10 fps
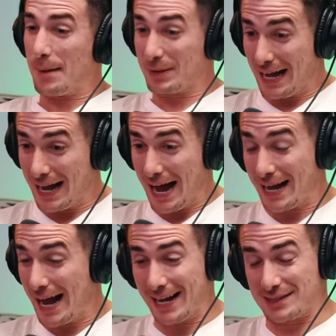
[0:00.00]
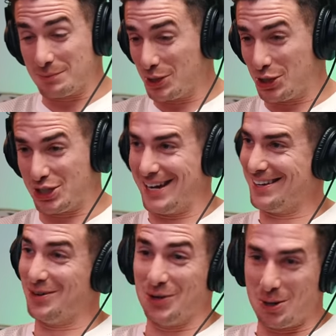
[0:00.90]
I'm a guy. I got some good
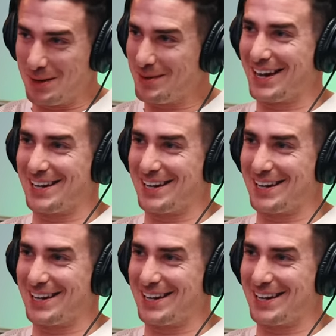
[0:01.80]
shit. You don't know me, but I